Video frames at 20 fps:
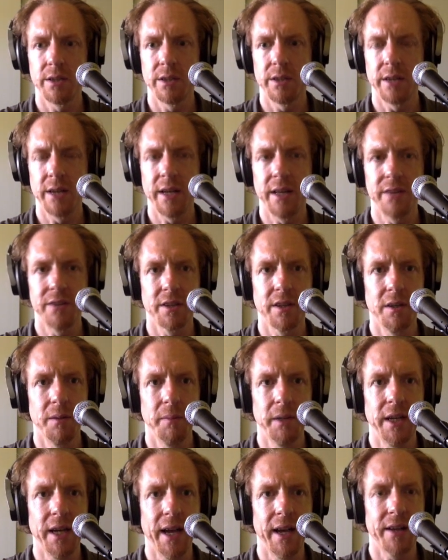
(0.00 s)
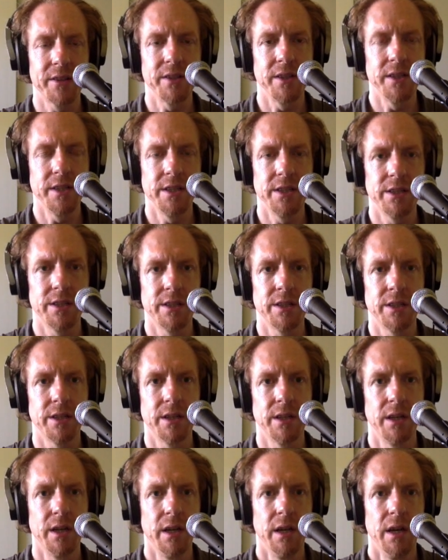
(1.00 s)
That's going to be excellent.
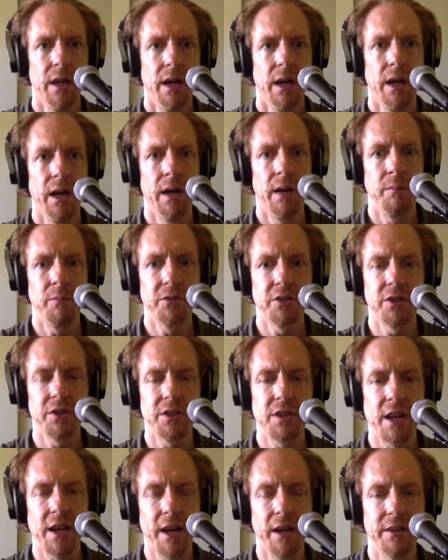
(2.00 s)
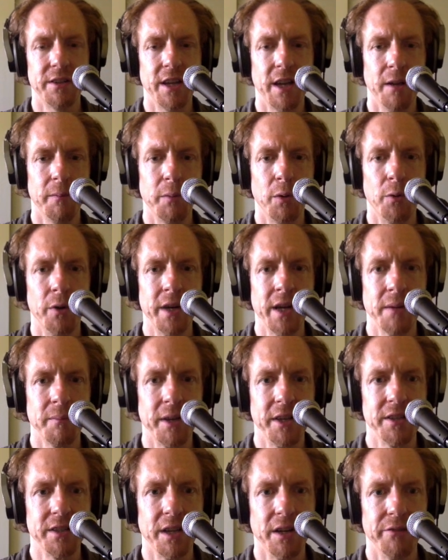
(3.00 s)
Just to help orient
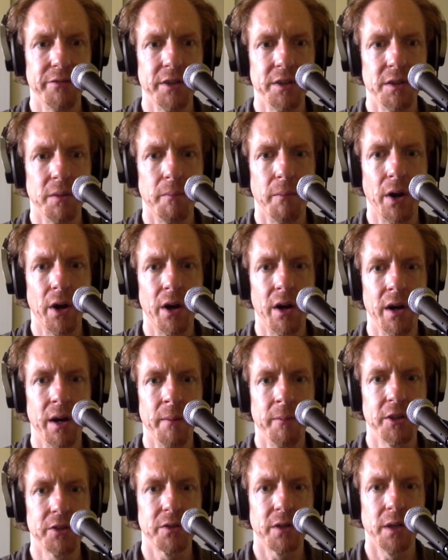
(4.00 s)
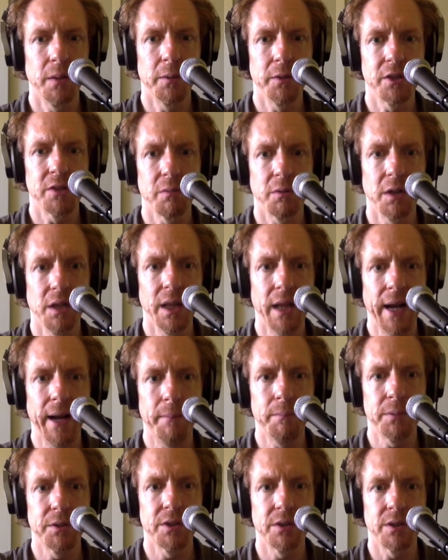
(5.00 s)
myself in the bar, I'm also going to put some
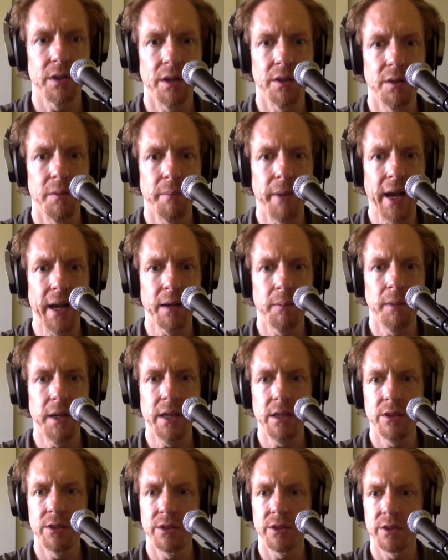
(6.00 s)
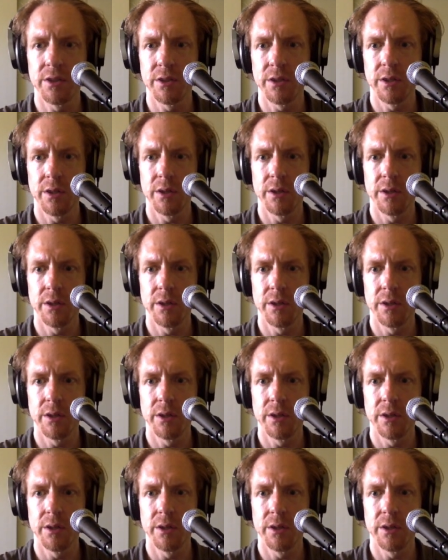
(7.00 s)
claps on the backbeats.